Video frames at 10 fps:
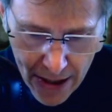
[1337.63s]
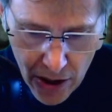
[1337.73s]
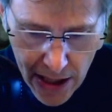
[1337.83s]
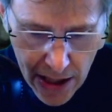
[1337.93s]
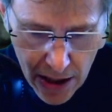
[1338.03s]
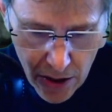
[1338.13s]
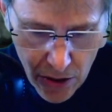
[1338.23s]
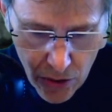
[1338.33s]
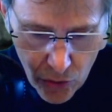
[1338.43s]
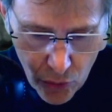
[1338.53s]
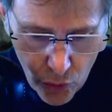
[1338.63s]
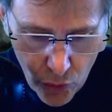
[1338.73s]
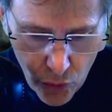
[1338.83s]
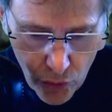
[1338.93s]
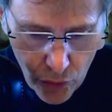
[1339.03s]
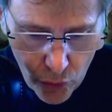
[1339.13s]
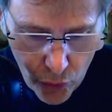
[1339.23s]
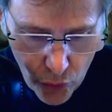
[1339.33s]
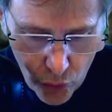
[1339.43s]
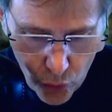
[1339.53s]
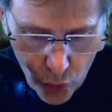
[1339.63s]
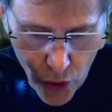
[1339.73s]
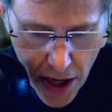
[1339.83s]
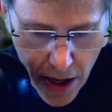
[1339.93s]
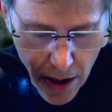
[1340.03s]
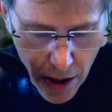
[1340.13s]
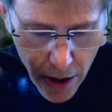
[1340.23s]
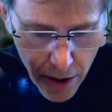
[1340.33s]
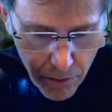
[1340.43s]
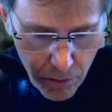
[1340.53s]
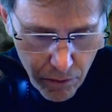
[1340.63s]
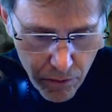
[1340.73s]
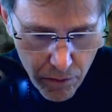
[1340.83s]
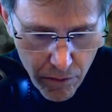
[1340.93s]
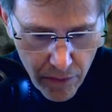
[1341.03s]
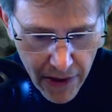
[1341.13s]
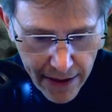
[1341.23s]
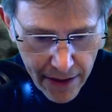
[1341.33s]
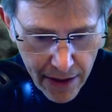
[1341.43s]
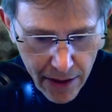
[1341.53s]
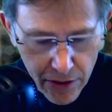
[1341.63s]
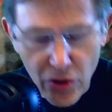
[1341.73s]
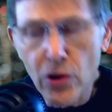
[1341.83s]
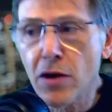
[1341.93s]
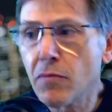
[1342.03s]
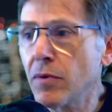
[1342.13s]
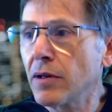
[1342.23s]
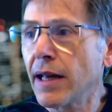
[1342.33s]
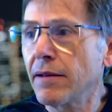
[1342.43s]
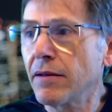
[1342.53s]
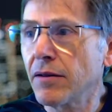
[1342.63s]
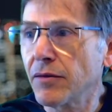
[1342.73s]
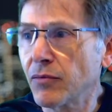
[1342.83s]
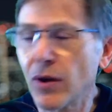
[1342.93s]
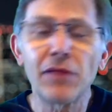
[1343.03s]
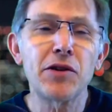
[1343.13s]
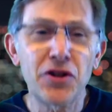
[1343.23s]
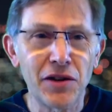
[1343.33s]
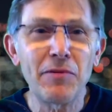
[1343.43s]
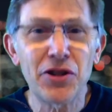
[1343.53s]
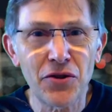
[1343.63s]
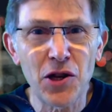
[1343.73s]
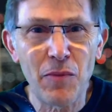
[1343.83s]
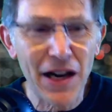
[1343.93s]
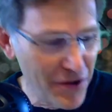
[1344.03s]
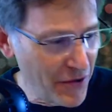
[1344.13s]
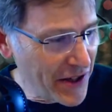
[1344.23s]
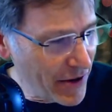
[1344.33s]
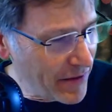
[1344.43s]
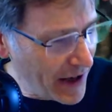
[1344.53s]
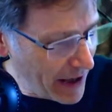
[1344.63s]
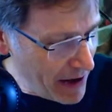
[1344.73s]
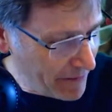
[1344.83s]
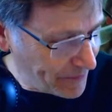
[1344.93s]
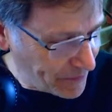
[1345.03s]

We are going to, well, let me just show you the boxes. You'll see what I'm talking about.